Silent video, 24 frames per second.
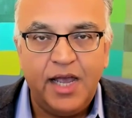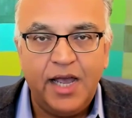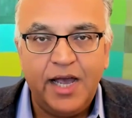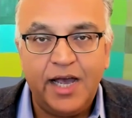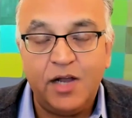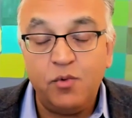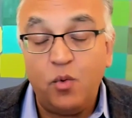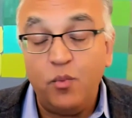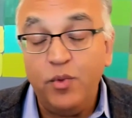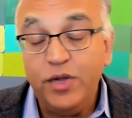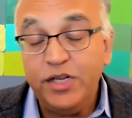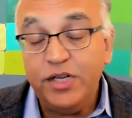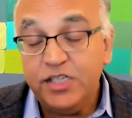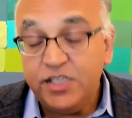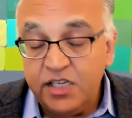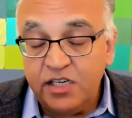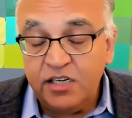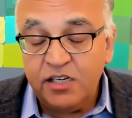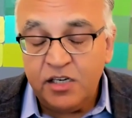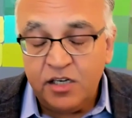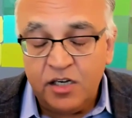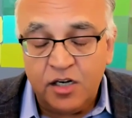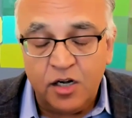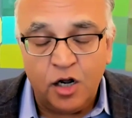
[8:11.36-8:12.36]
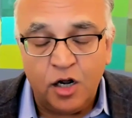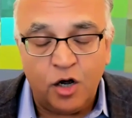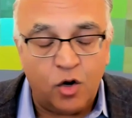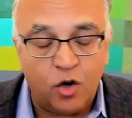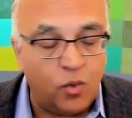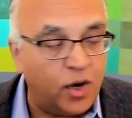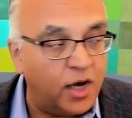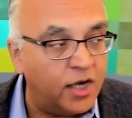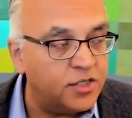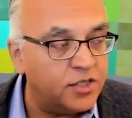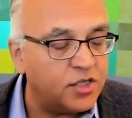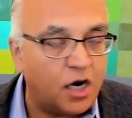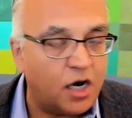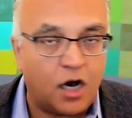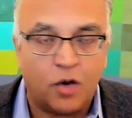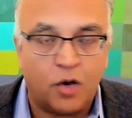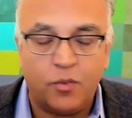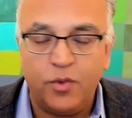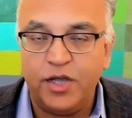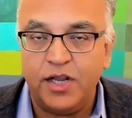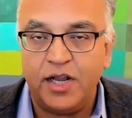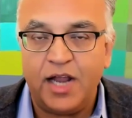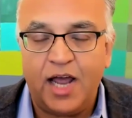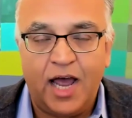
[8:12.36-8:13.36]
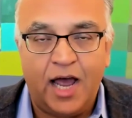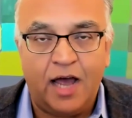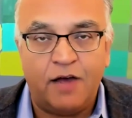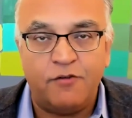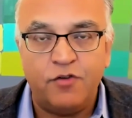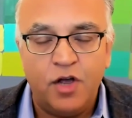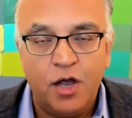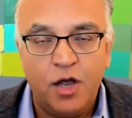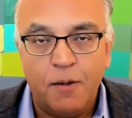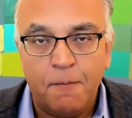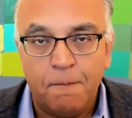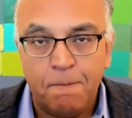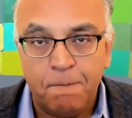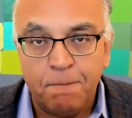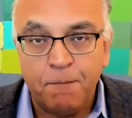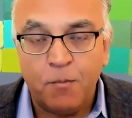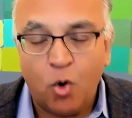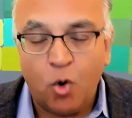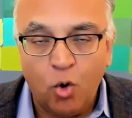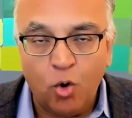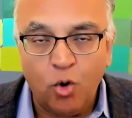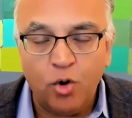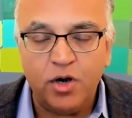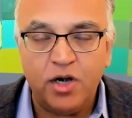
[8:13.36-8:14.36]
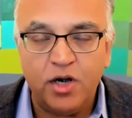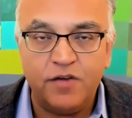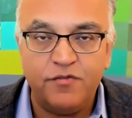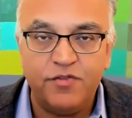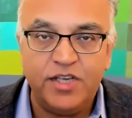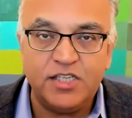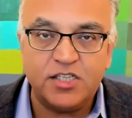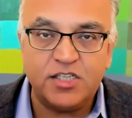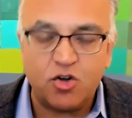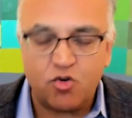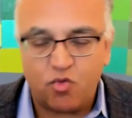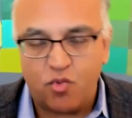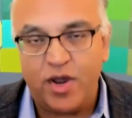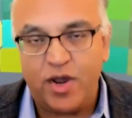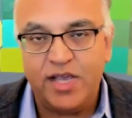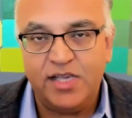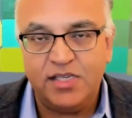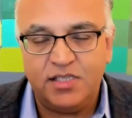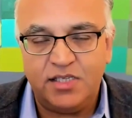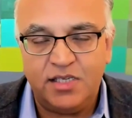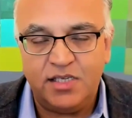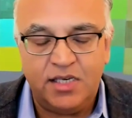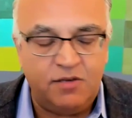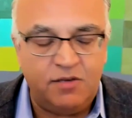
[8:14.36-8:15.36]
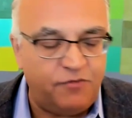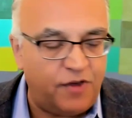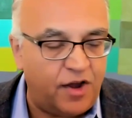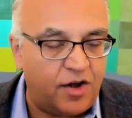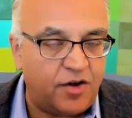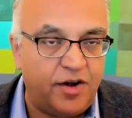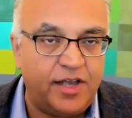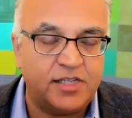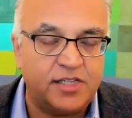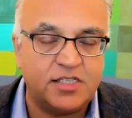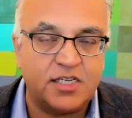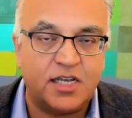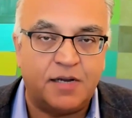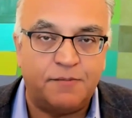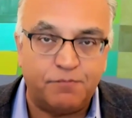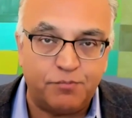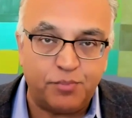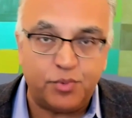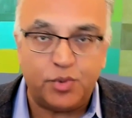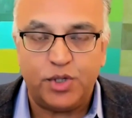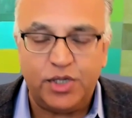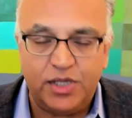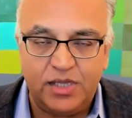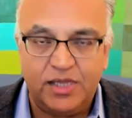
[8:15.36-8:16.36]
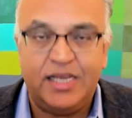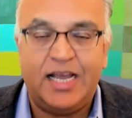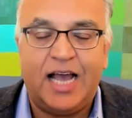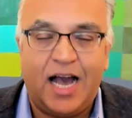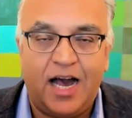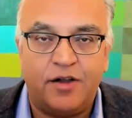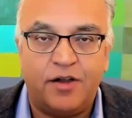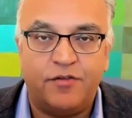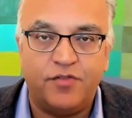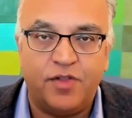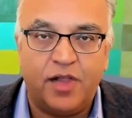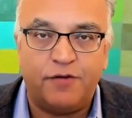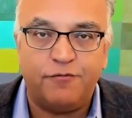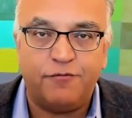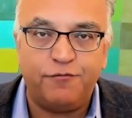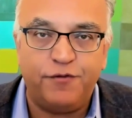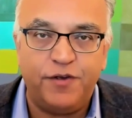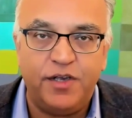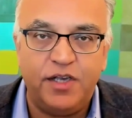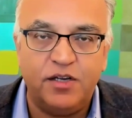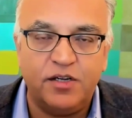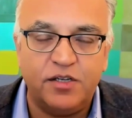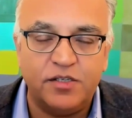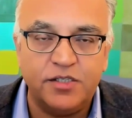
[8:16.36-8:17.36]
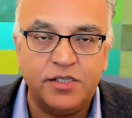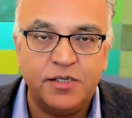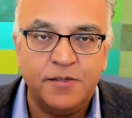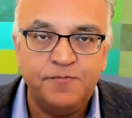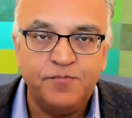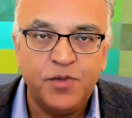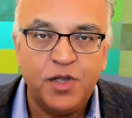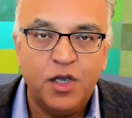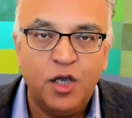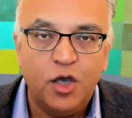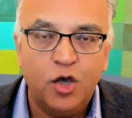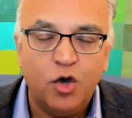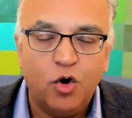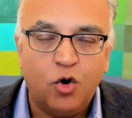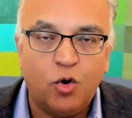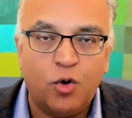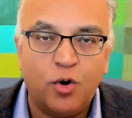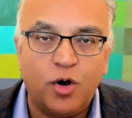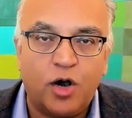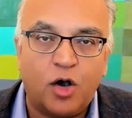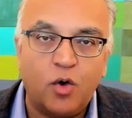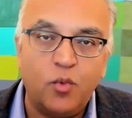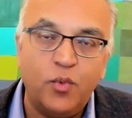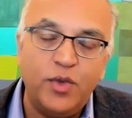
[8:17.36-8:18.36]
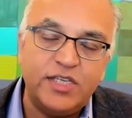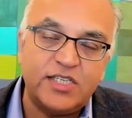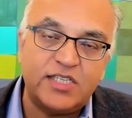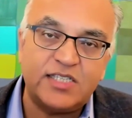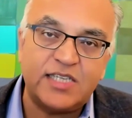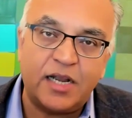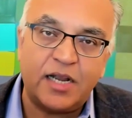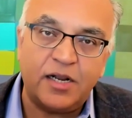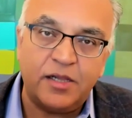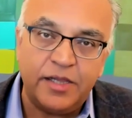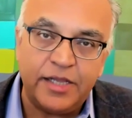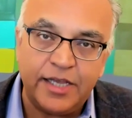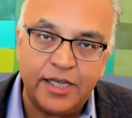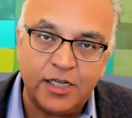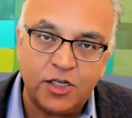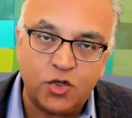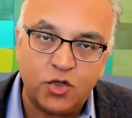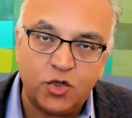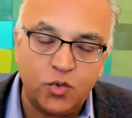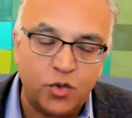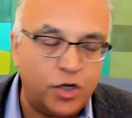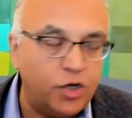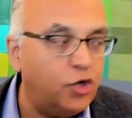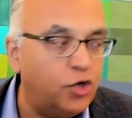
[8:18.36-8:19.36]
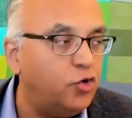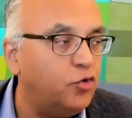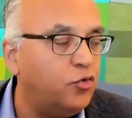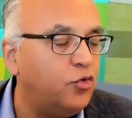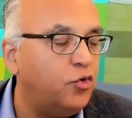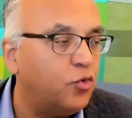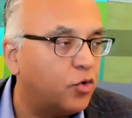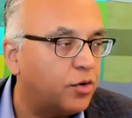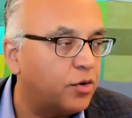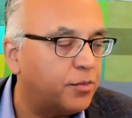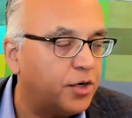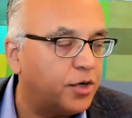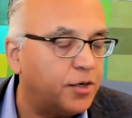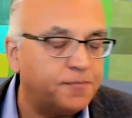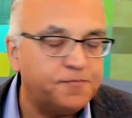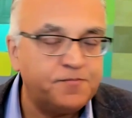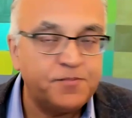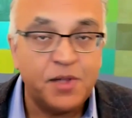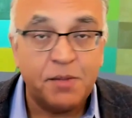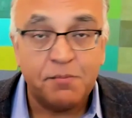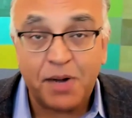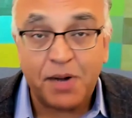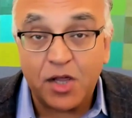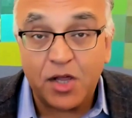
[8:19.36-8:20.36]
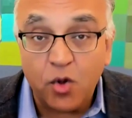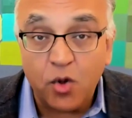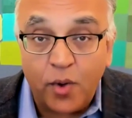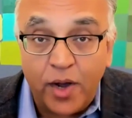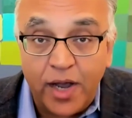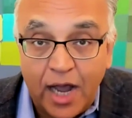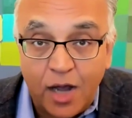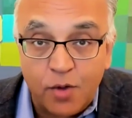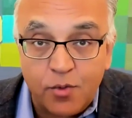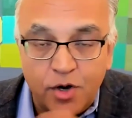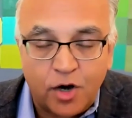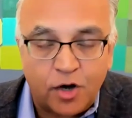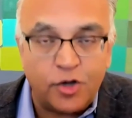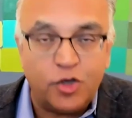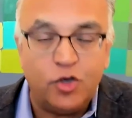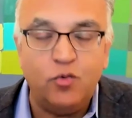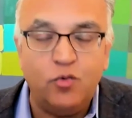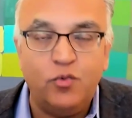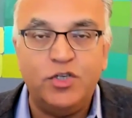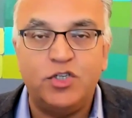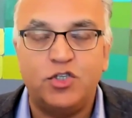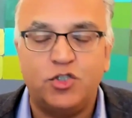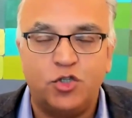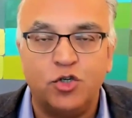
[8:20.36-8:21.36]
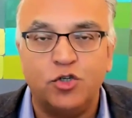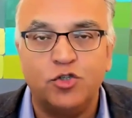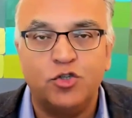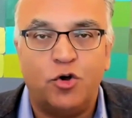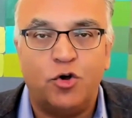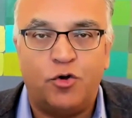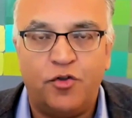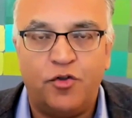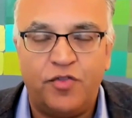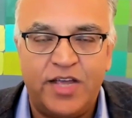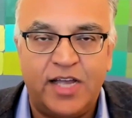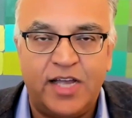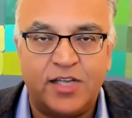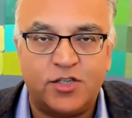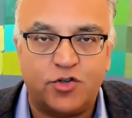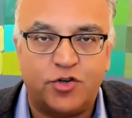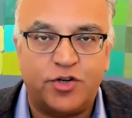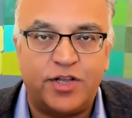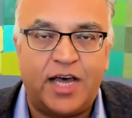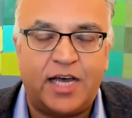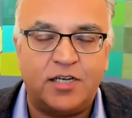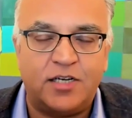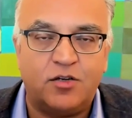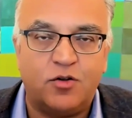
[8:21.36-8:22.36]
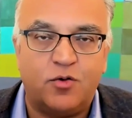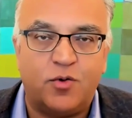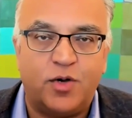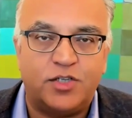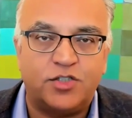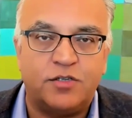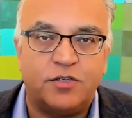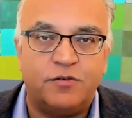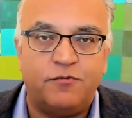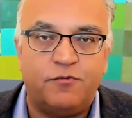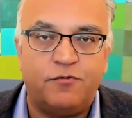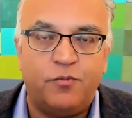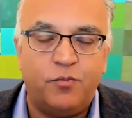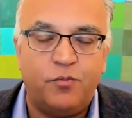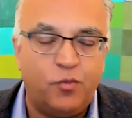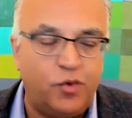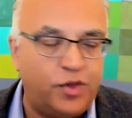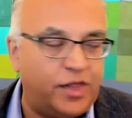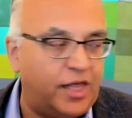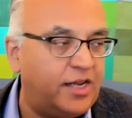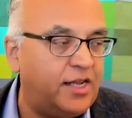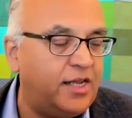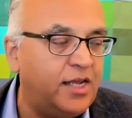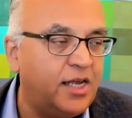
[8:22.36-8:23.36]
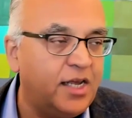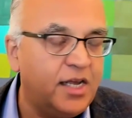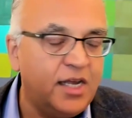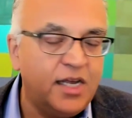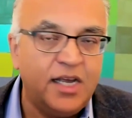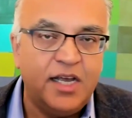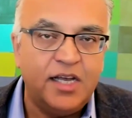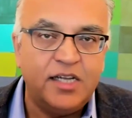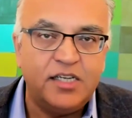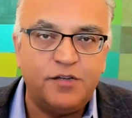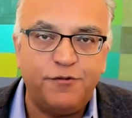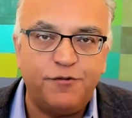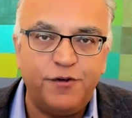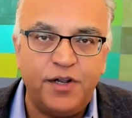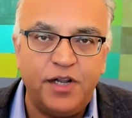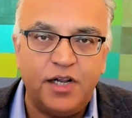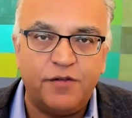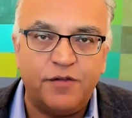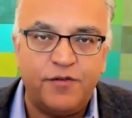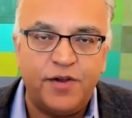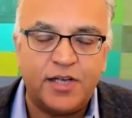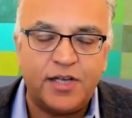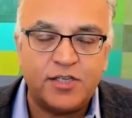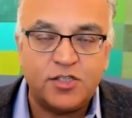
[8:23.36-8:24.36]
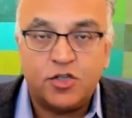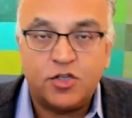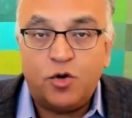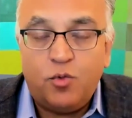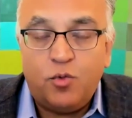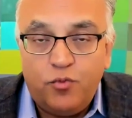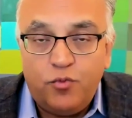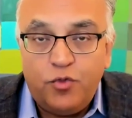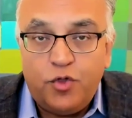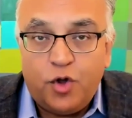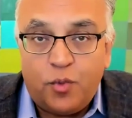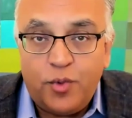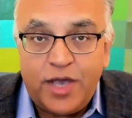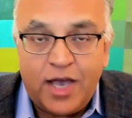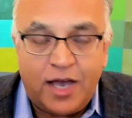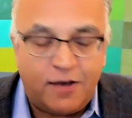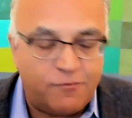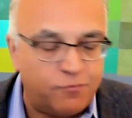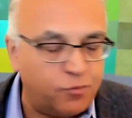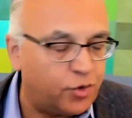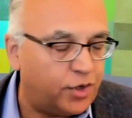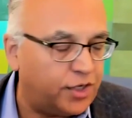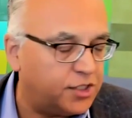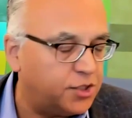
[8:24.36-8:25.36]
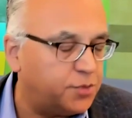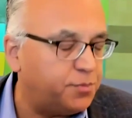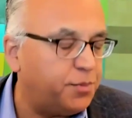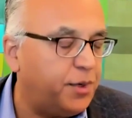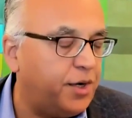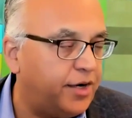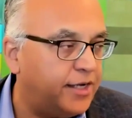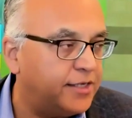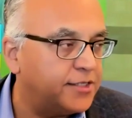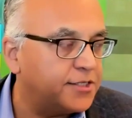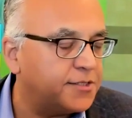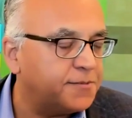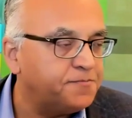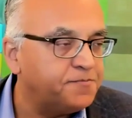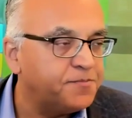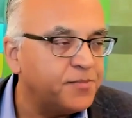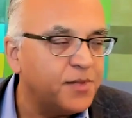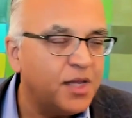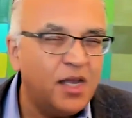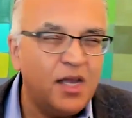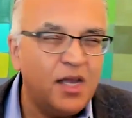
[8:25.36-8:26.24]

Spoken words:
And what we didn't know was, are we going to have more of these crazy variants completely out of left field, or are we settling into a new normal? By the way, I would argue we still don't know the answer to that question with any definitiveness, though we have more experience.